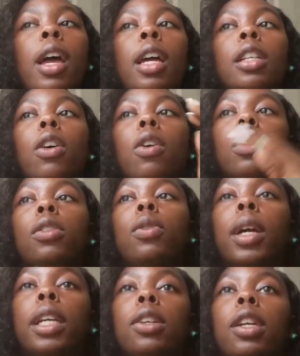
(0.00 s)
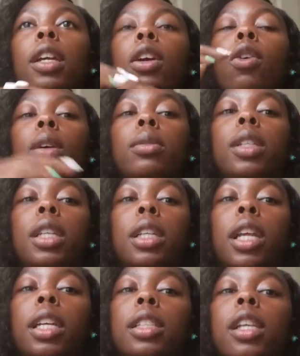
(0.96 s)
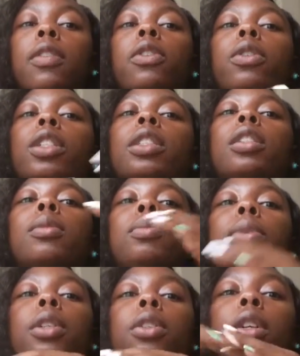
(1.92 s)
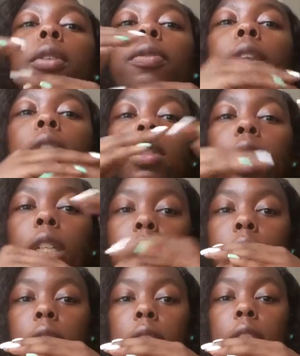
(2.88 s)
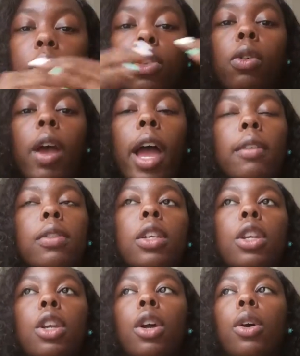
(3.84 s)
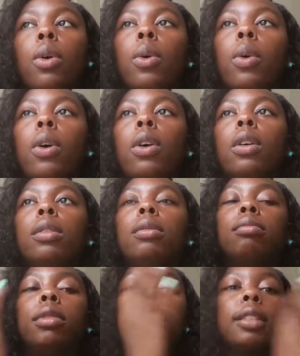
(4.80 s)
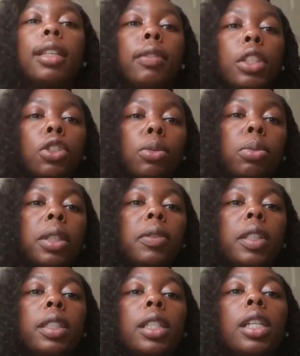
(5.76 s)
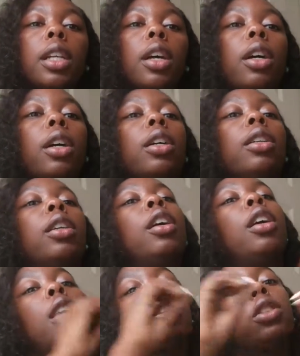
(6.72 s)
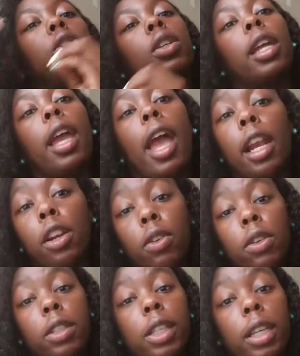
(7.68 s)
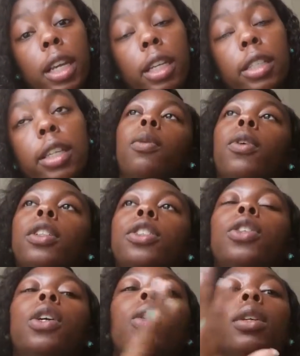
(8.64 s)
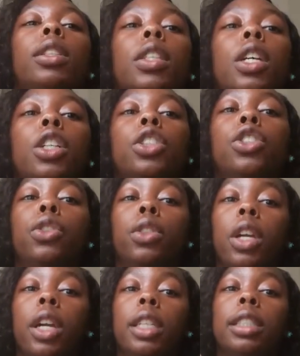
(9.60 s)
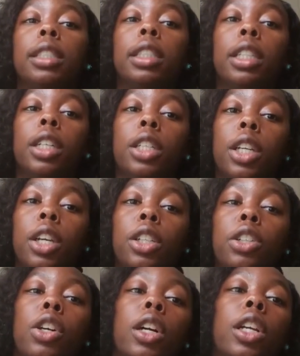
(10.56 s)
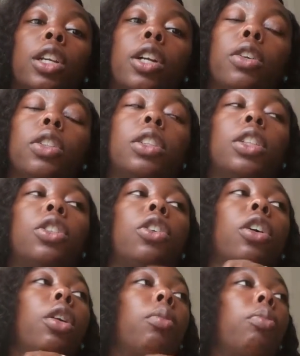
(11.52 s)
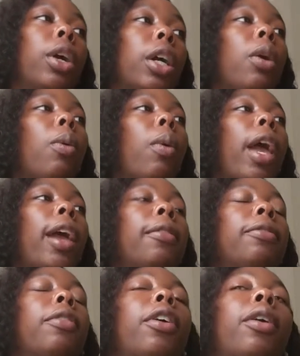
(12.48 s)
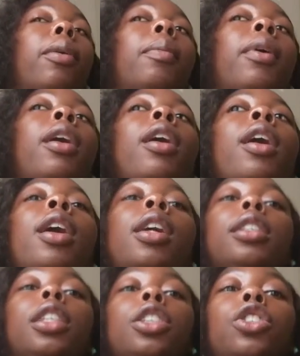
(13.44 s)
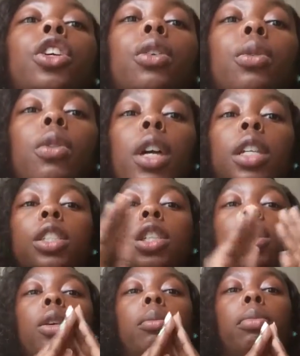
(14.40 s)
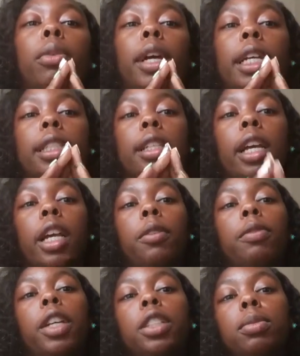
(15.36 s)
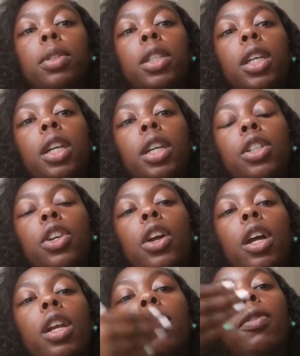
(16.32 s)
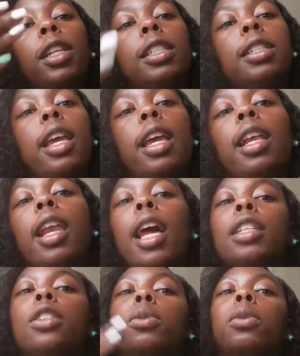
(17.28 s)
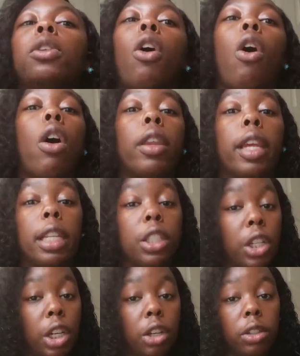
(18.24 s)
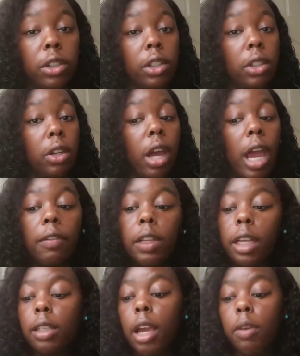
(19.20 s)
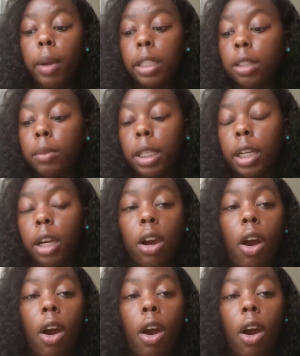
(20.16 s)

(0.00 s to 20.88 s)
The only way you can go up to the next level is to build a foundation. So you have to know the stuff that you previously learned so you can add it on to the next thing. Once you go into your junior and senior year, you're going to notice that you're going to break away from the general engineering branch. Like, your freshman year, you're going to really take classes with all the engineers. Everything, everybody's going to be in there.